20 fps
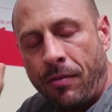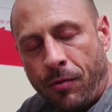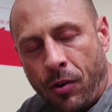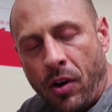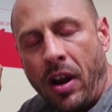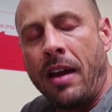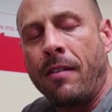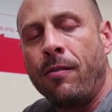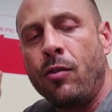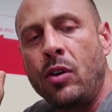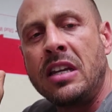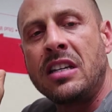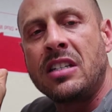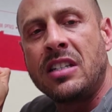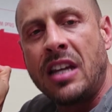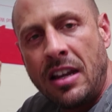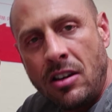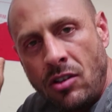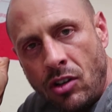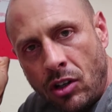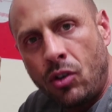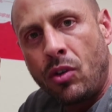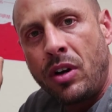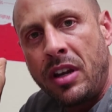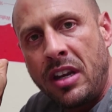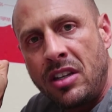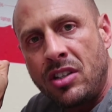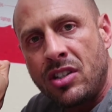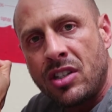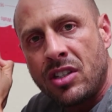For every 10
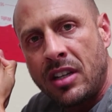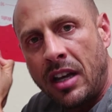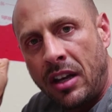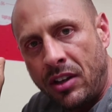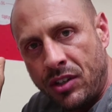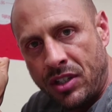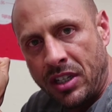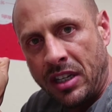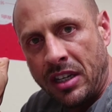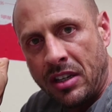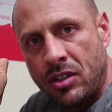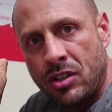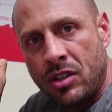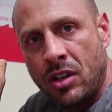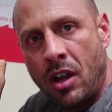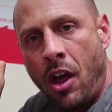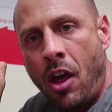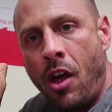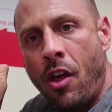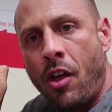degrees Celsius,